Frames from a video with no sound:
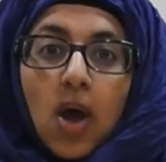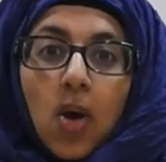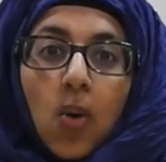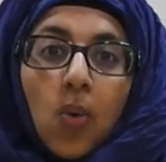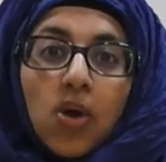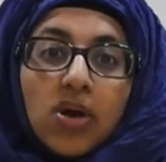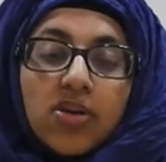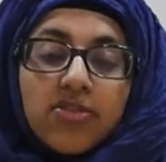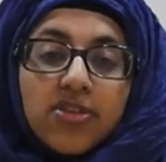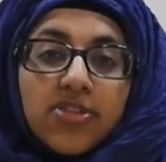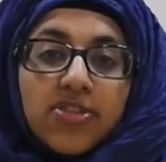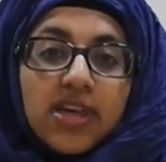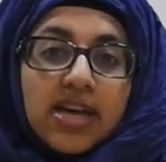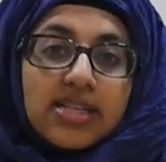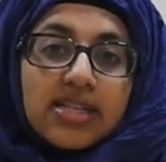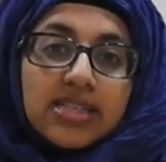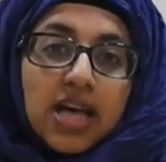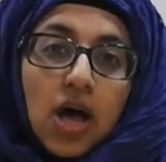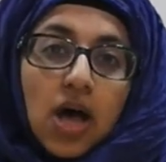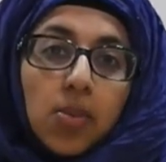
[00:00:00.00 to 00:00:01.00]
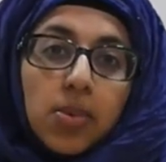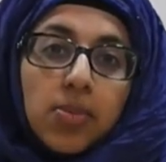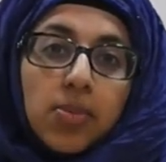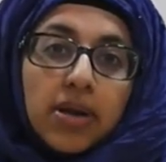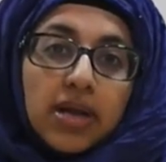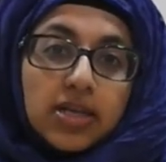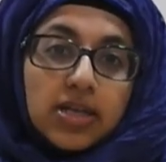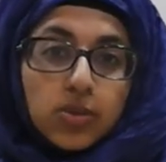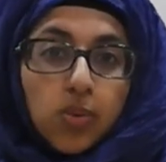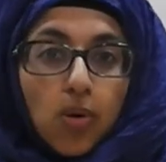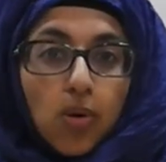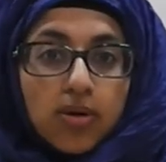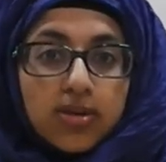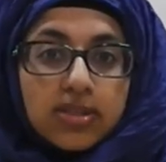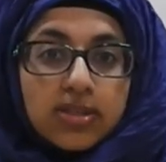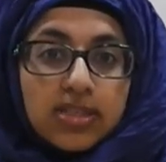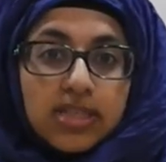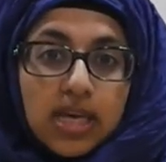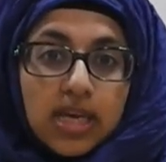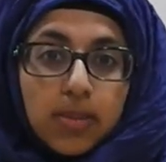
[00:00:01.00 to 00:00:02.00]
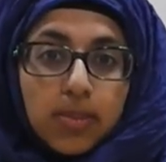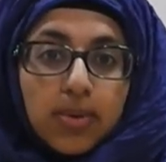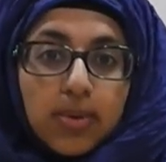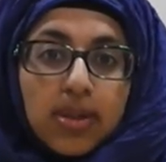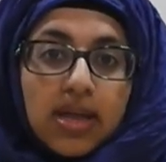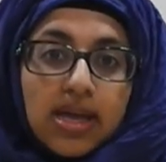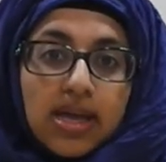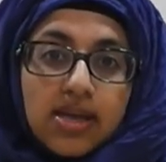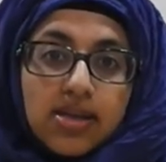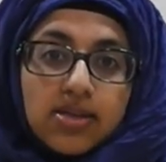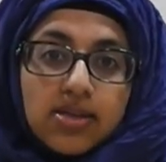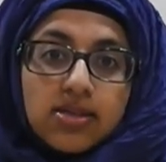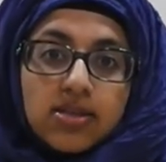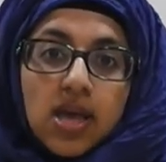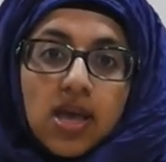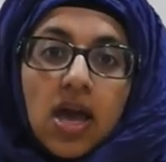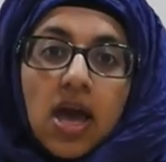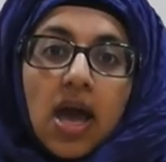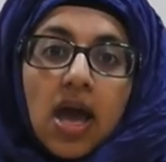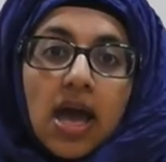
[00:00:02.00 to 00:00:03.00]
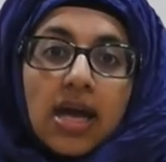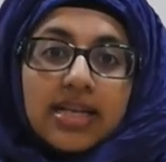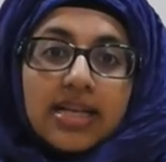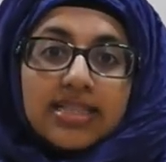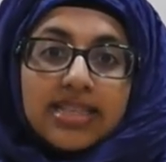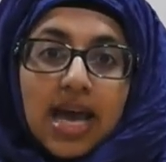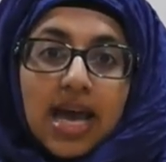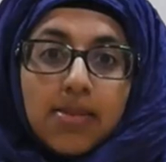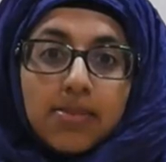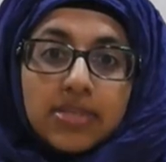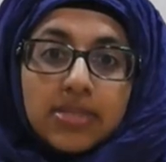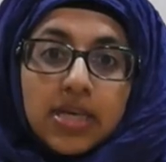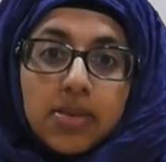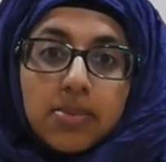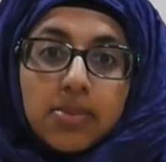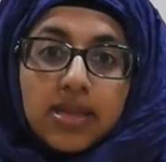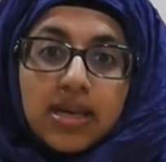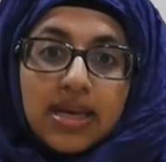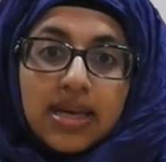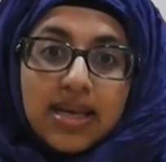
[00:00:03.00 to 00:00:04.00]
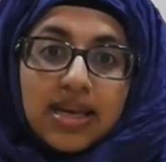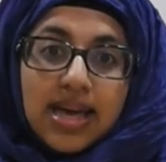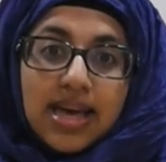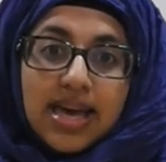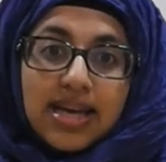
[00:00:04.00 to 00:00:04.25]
One of the things that I'll be bringing towards the table is timetabling,